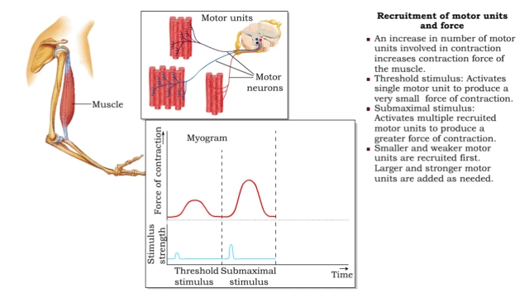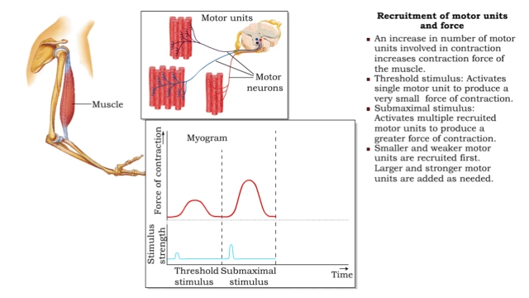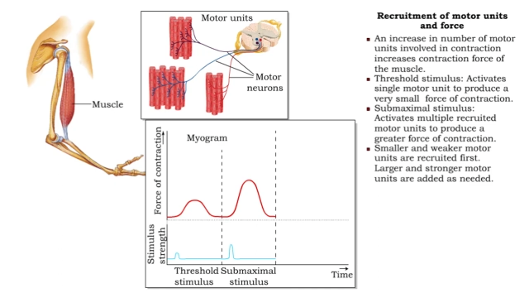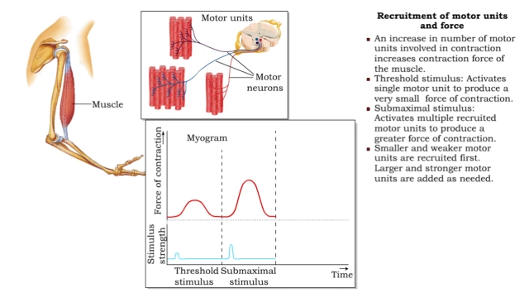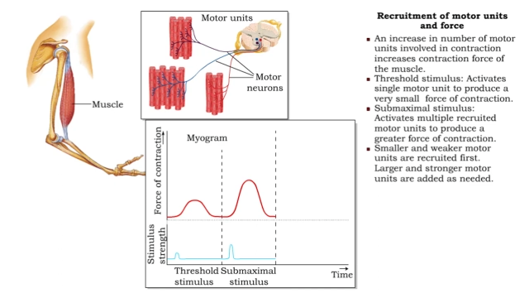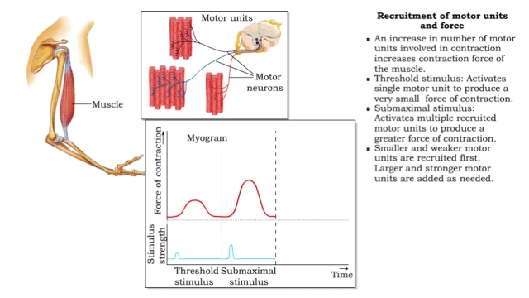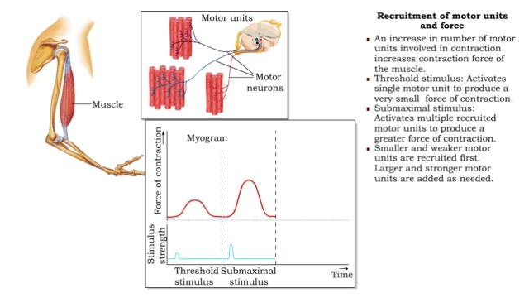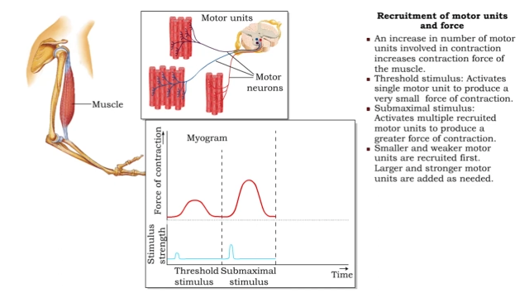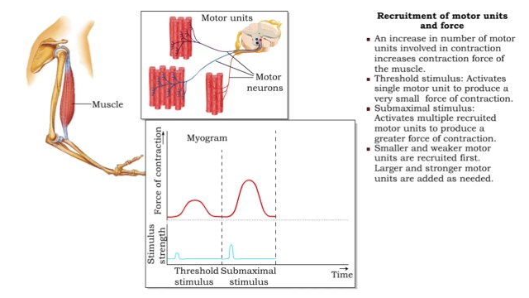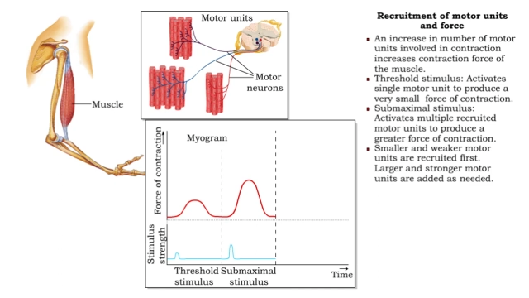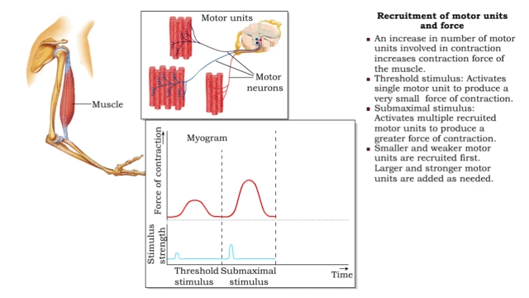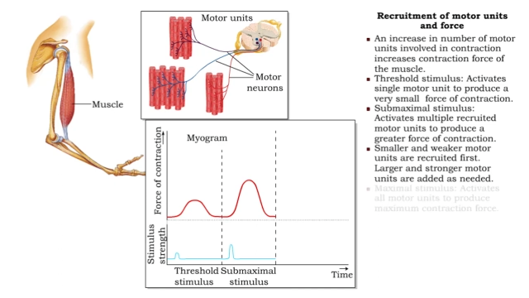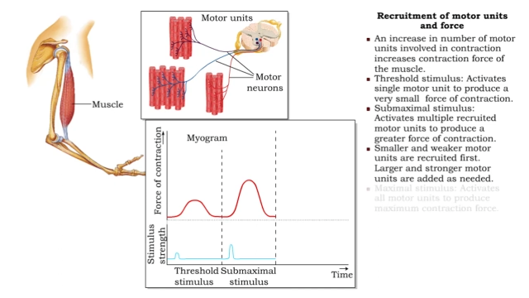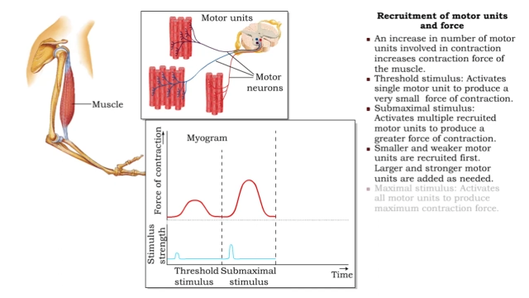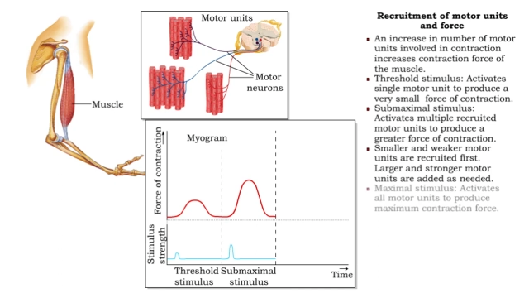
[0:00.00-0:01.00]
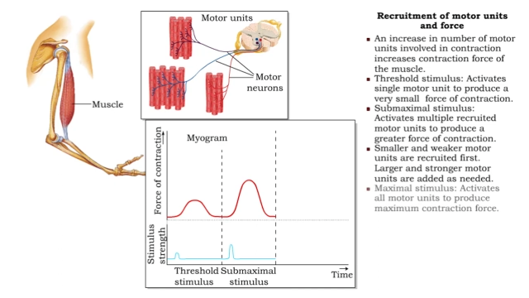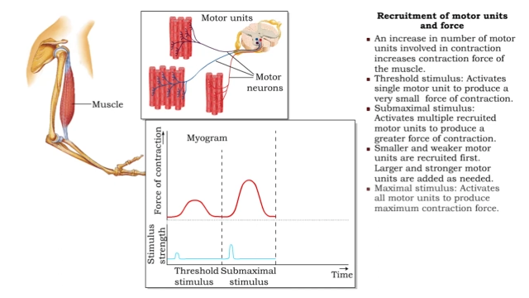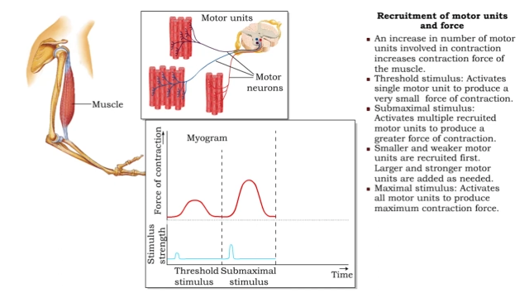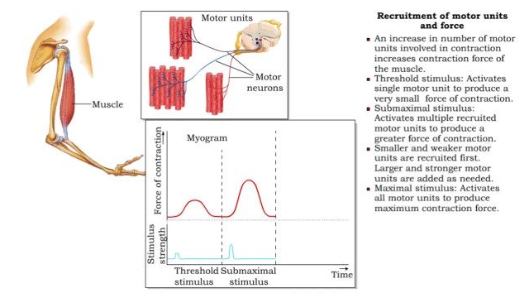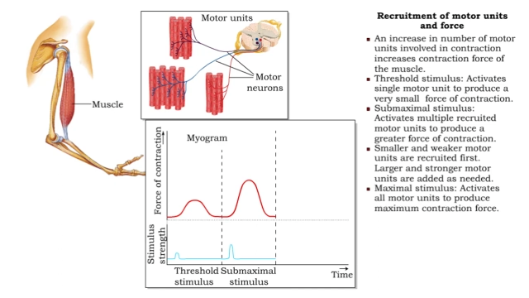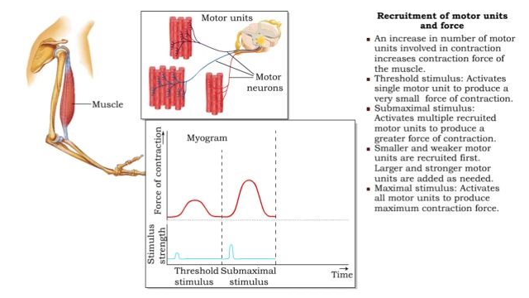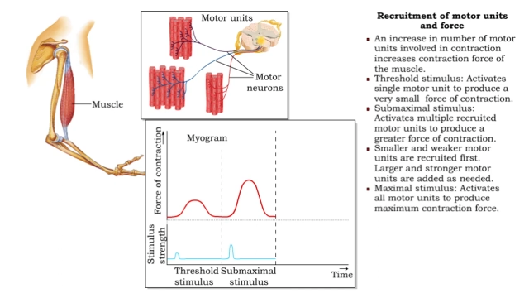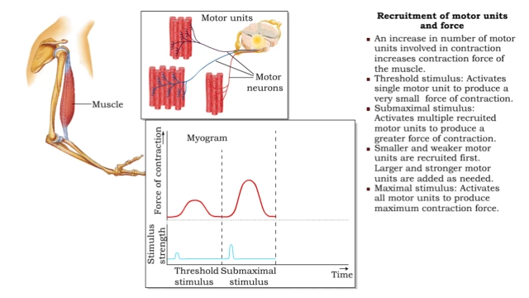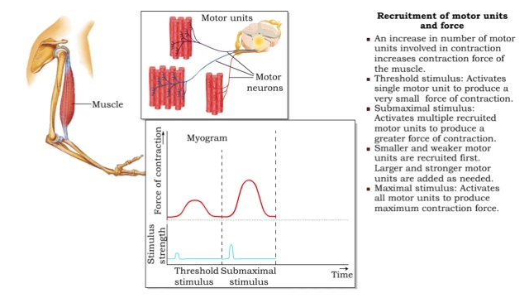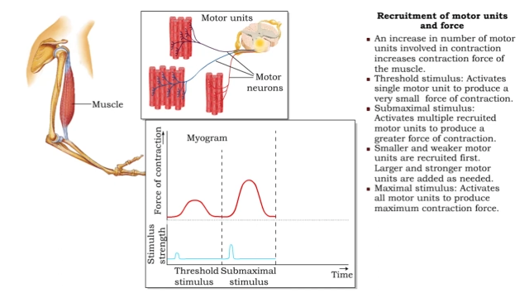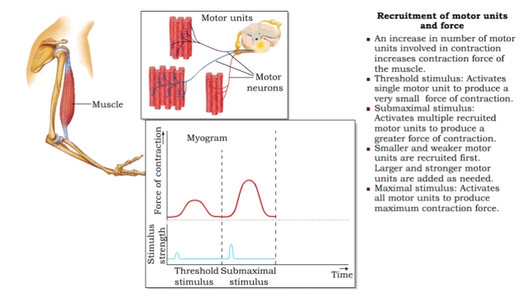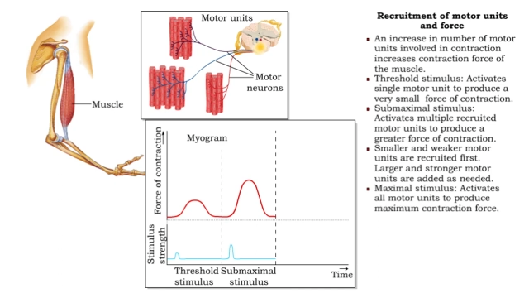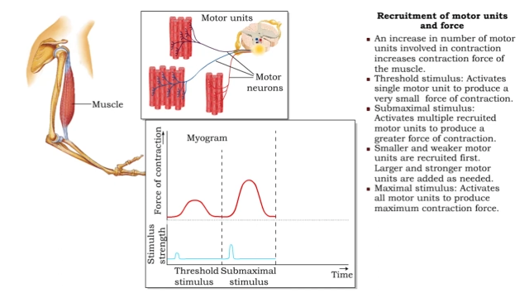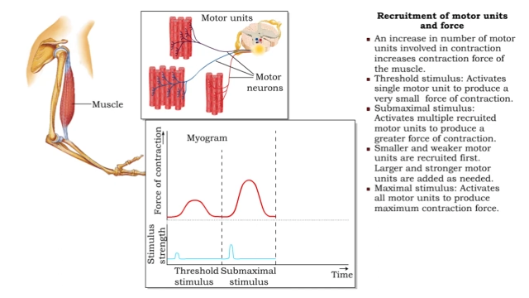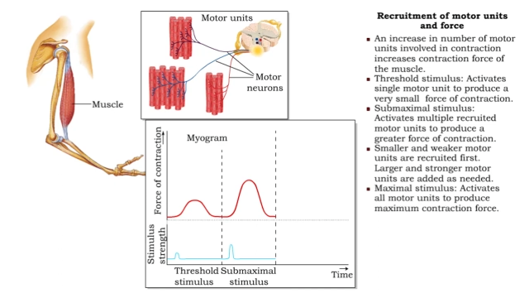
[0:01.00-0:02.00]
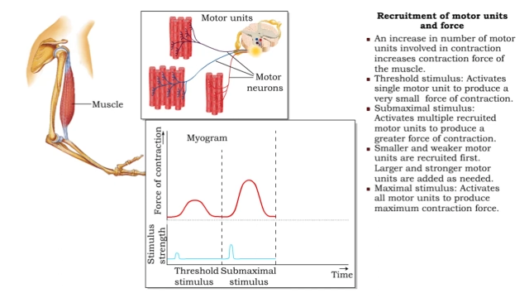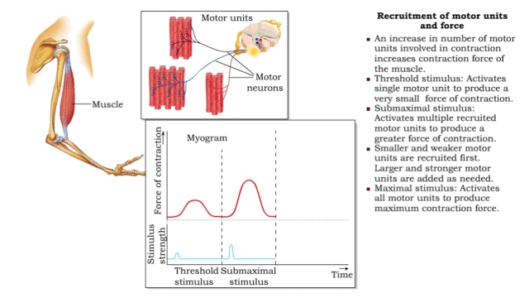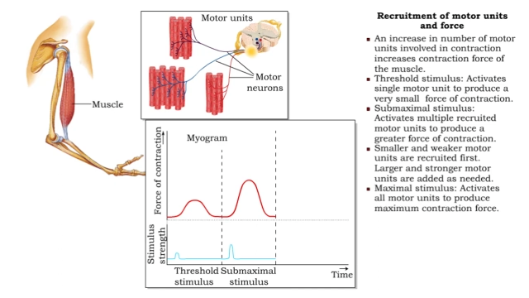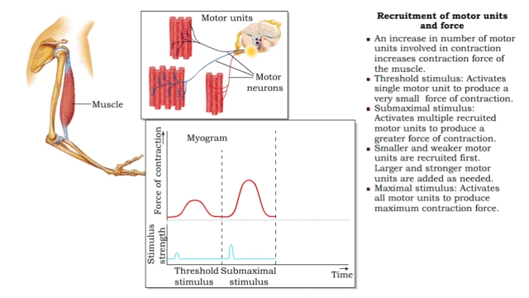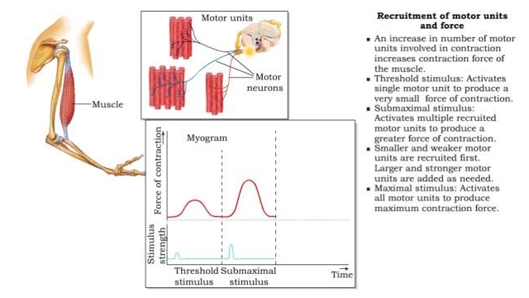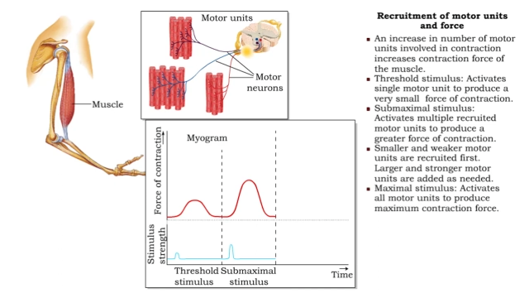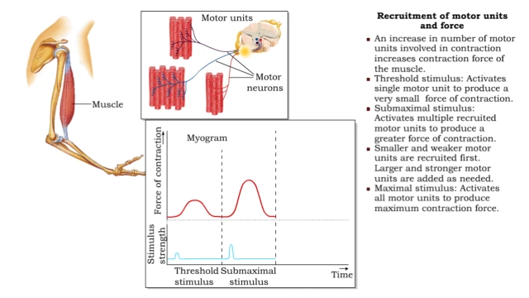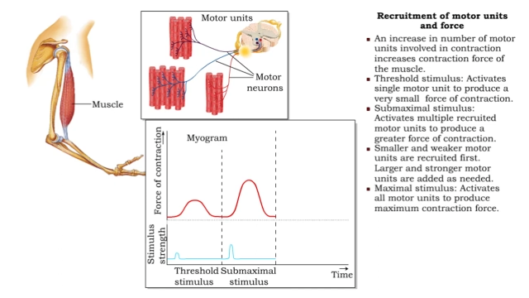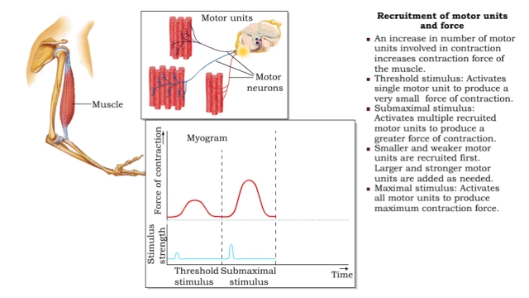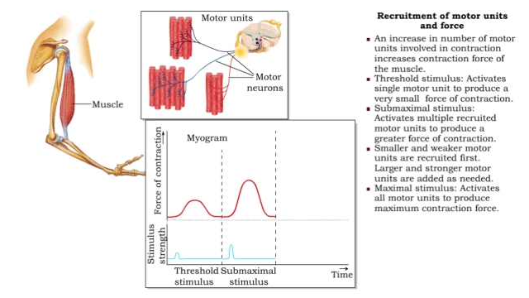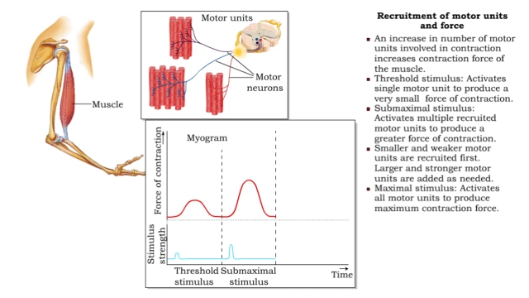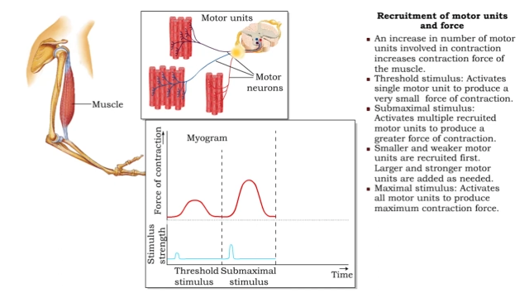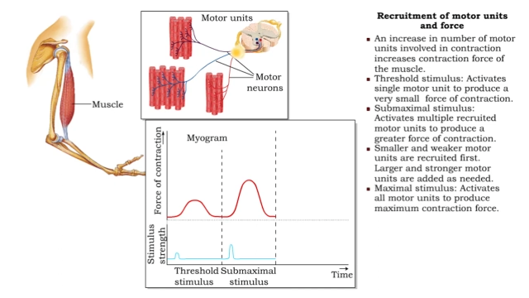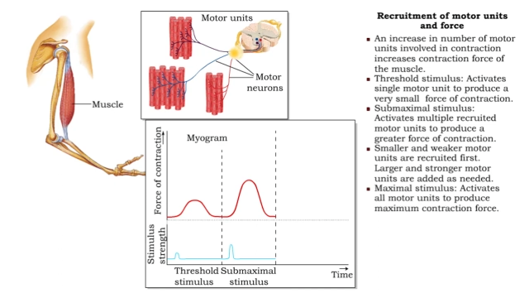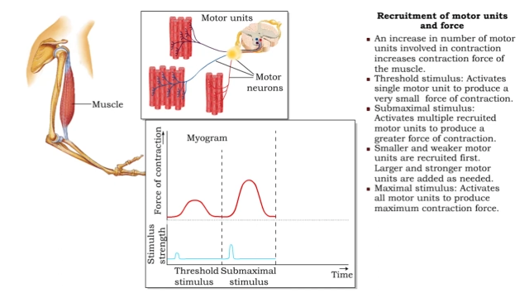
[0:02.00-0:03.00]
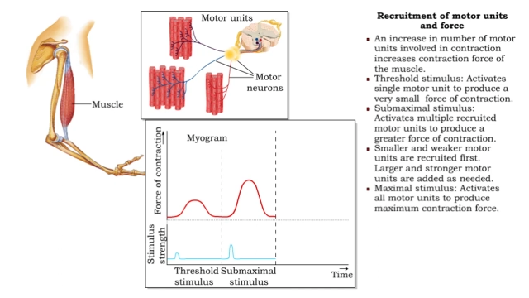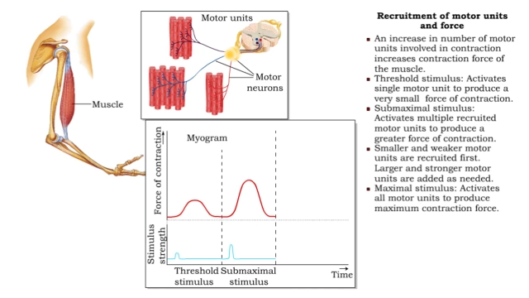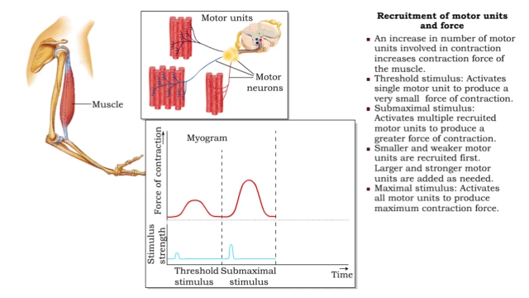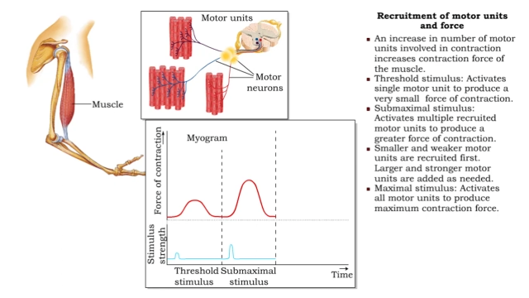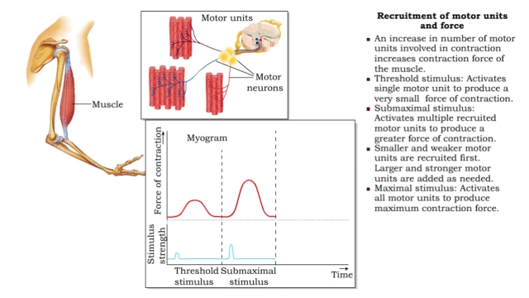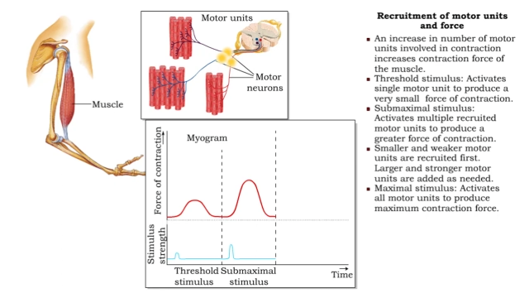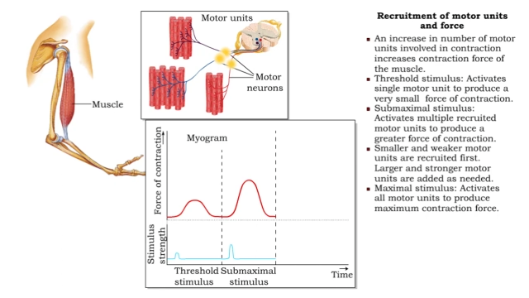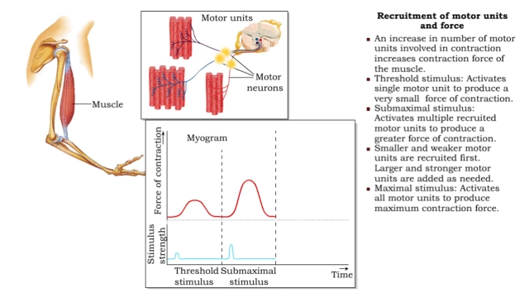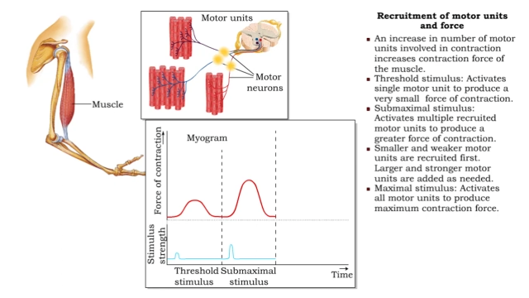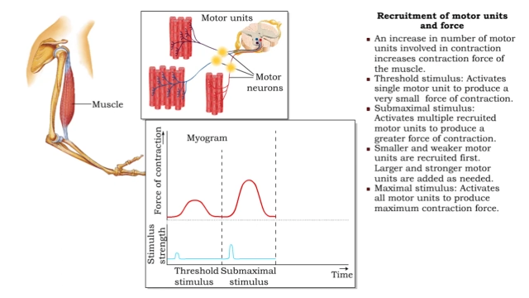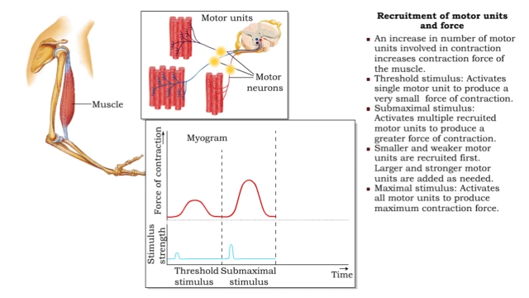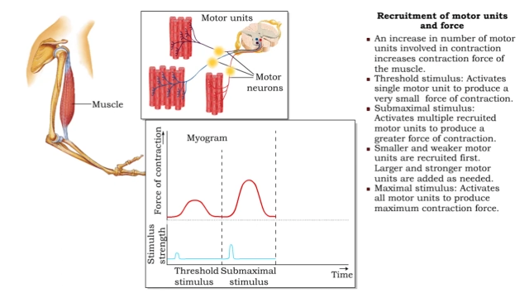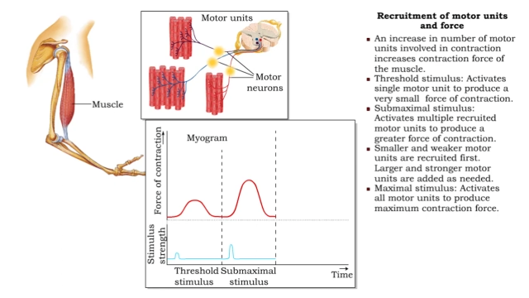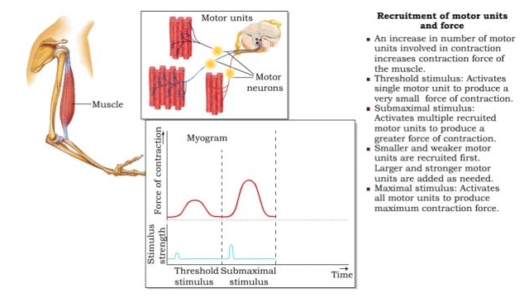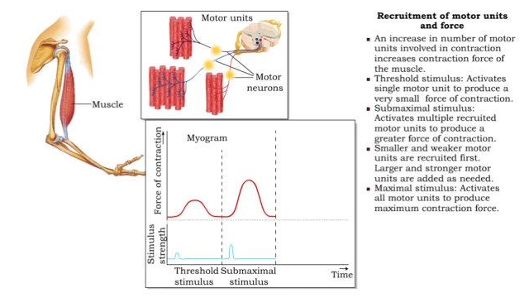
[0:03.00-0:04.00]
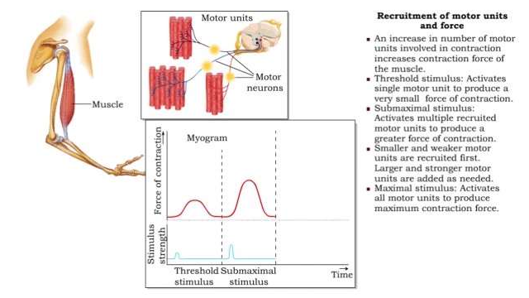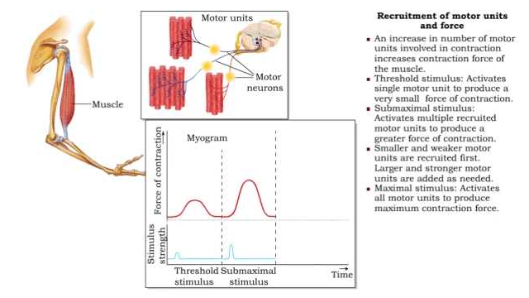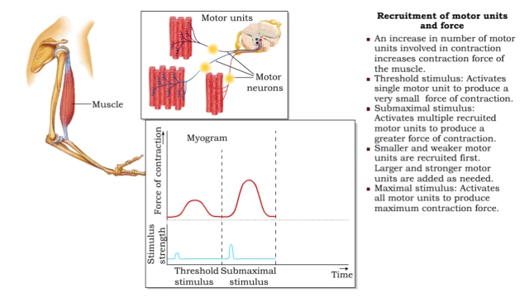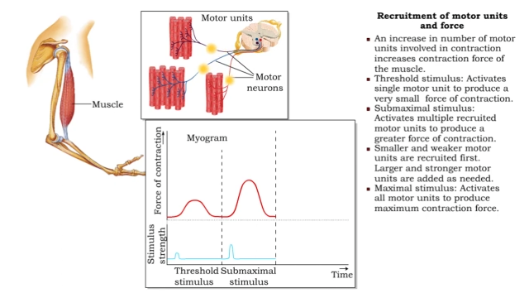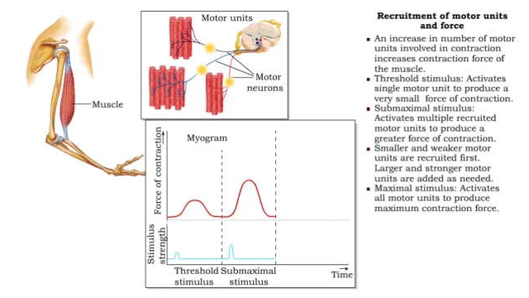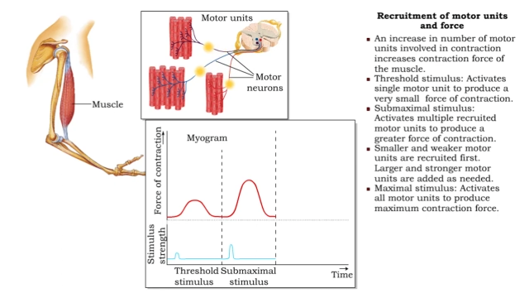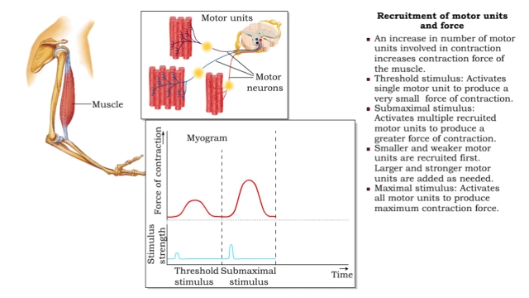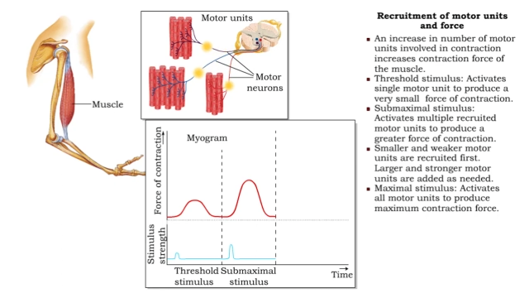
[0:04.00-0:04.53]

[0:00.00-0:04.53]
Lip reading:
Nobody's mouth can be seen.